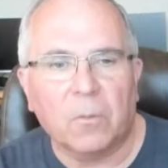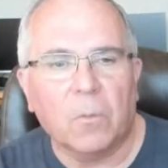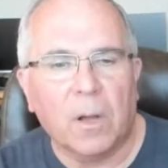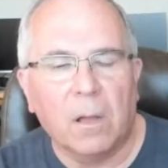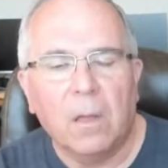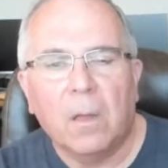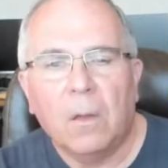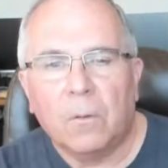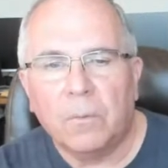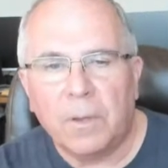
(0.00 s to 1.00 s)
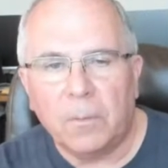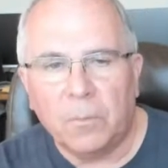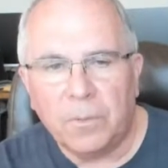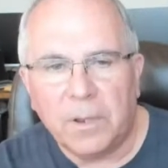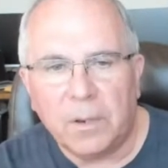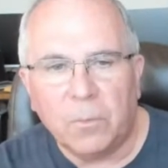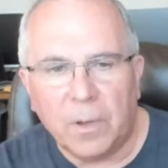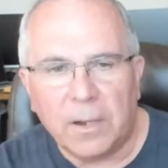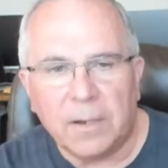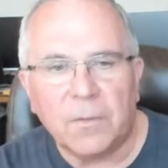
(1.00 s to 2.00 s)
Well, we did
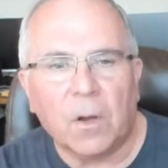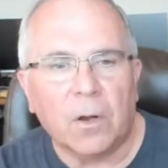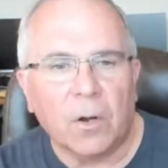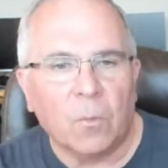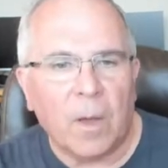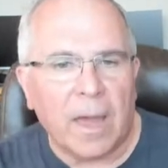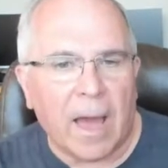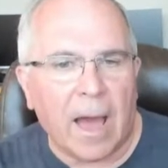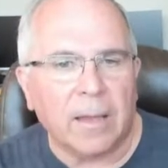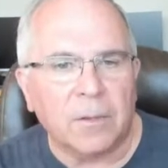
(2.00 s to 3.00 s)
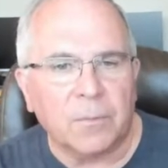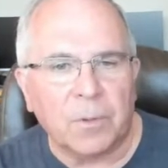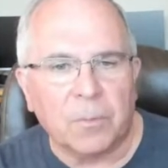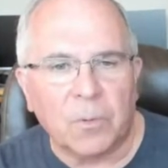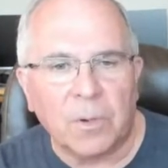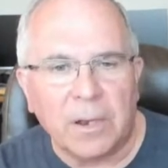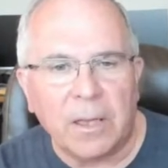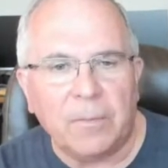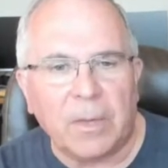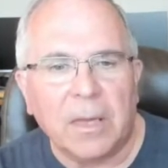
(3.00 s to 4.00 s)
witness on our way out as we were
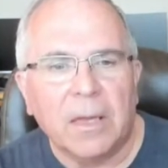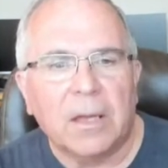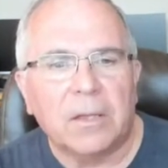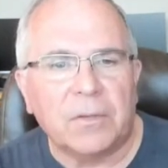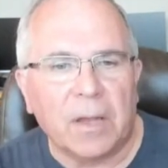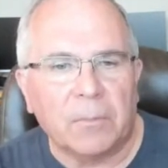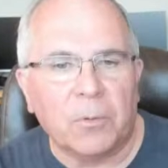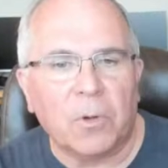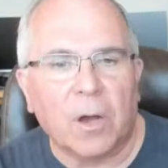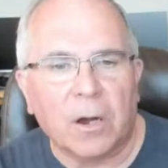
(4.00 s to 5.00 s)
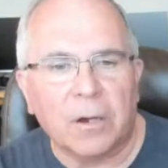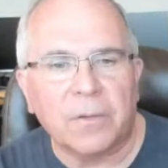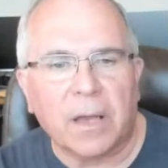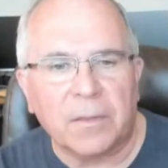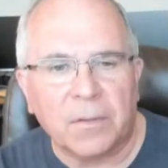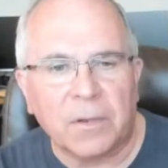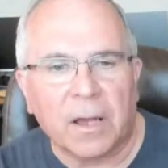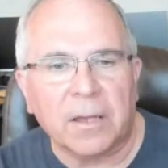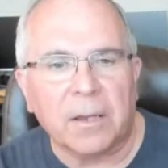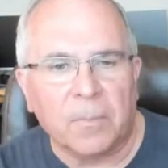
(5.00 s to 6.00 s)
leaving, several cars got
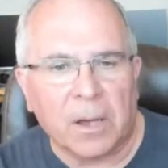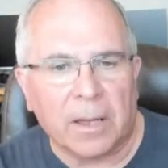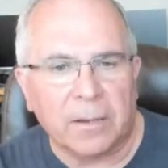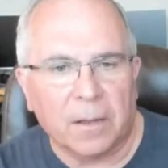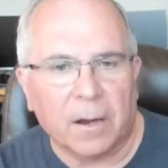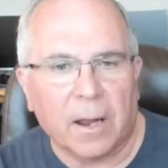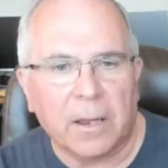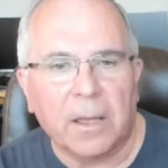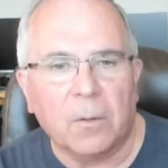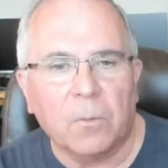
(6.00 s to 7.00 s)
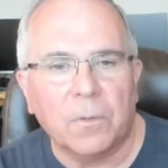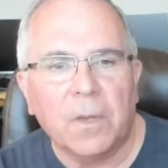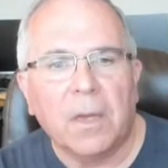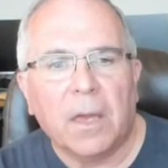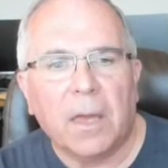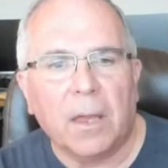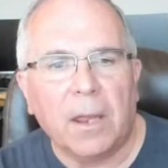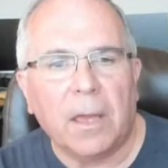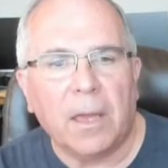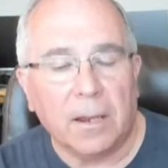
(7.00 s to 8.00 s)
stuck in mud. All right. It was,
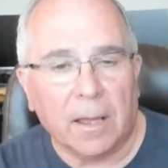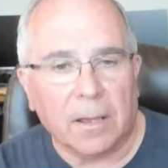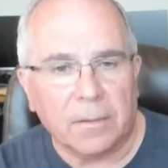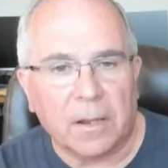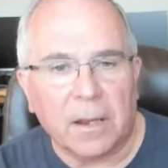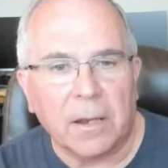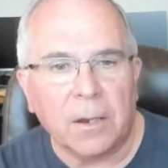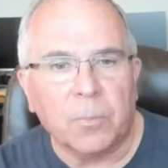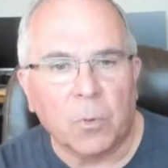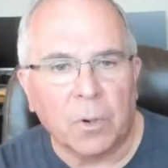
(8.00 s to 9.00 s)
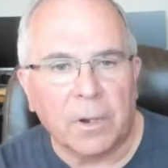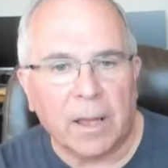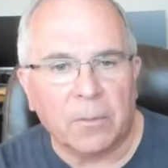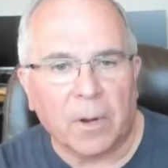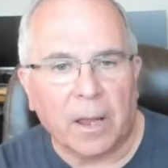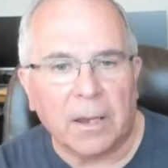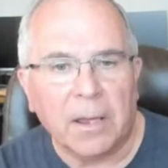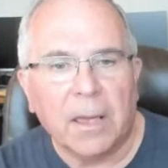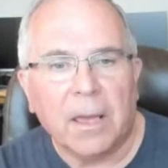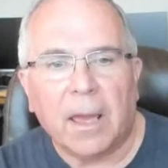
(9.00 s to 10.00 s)
like I said, it had poured down rain,
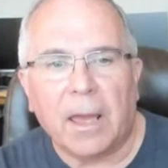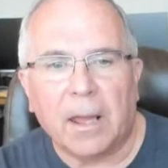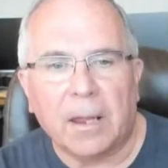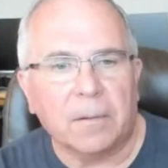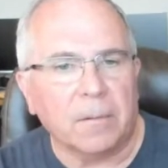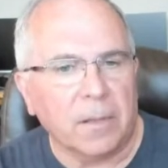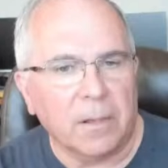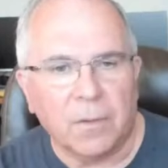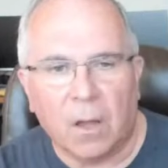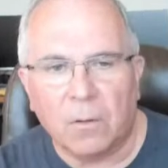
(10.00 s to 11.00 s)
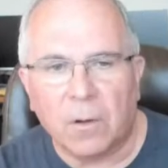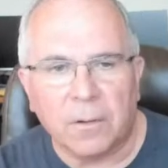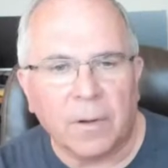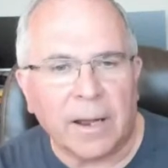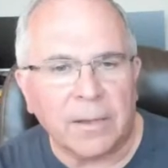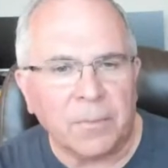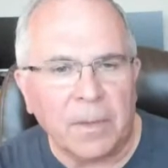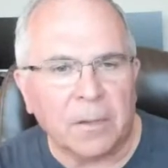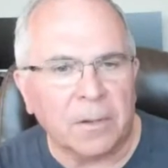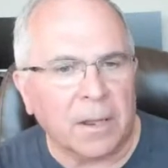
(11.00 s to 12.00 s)
and it's all a grass
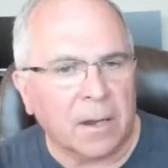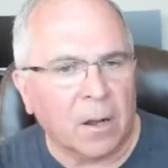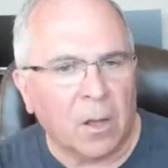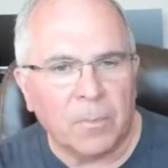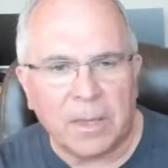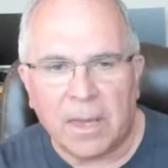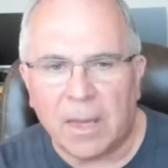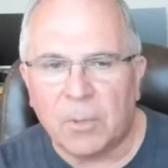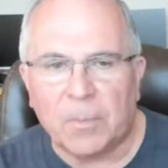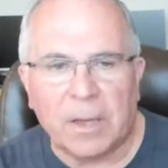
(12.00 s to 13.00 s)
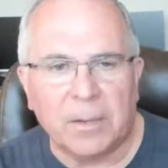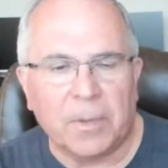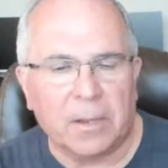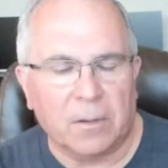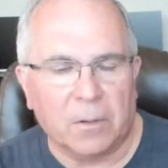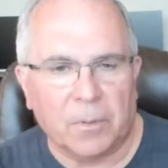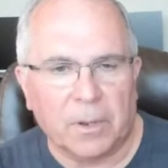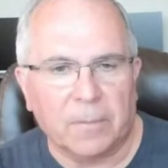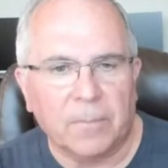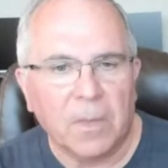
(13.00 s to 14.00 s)
field, and it all became a mud pit over
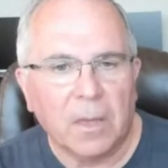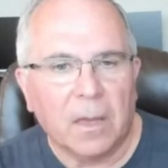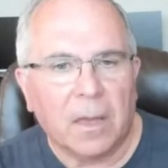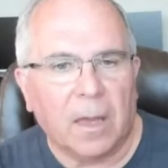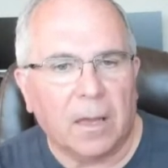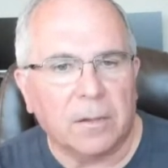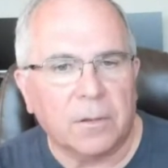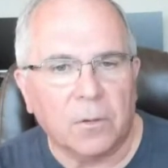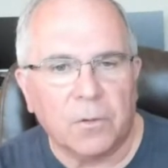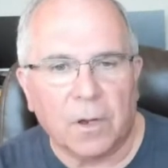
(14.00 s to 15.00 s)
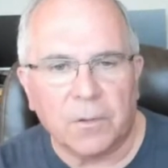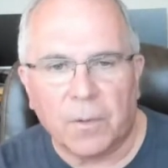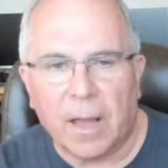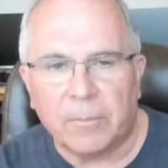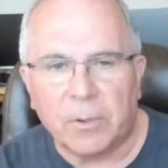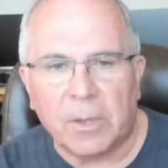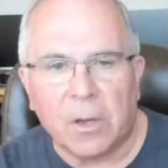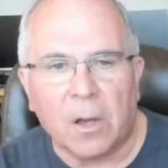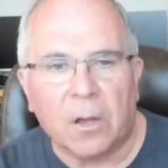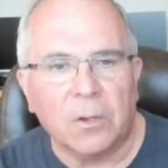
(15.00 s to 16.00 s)
there. And tow trucks were having to be
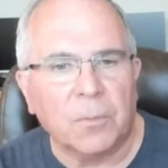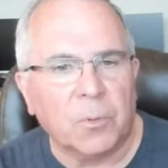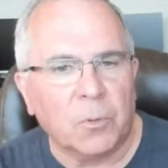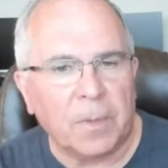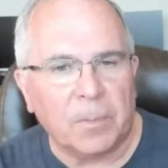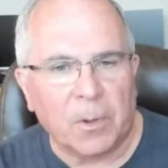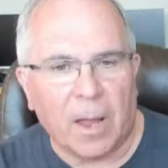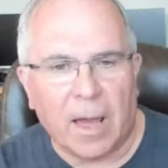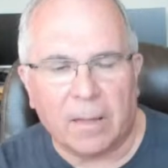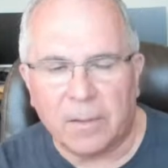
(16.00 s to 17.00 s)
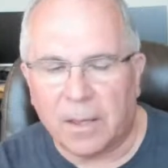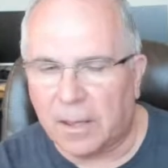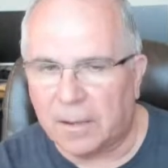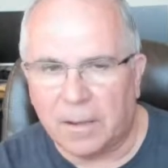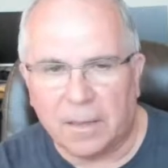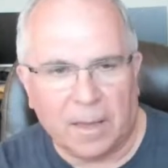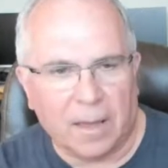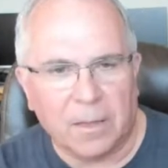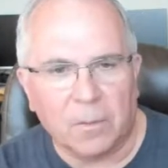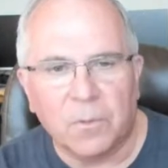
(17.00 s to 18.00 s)
called to pull people out. And yeah,
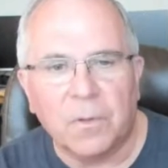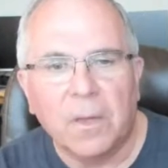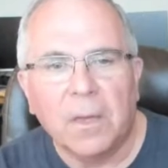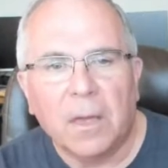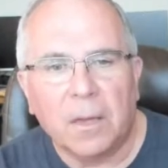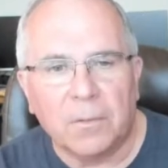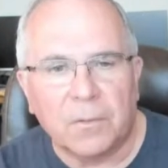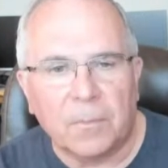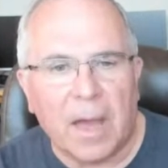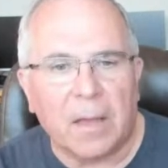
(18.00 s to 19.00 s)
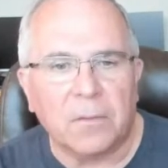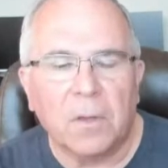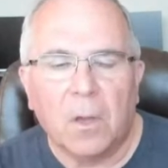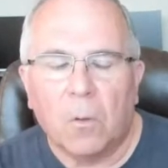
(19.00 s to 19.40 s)
it was a mess.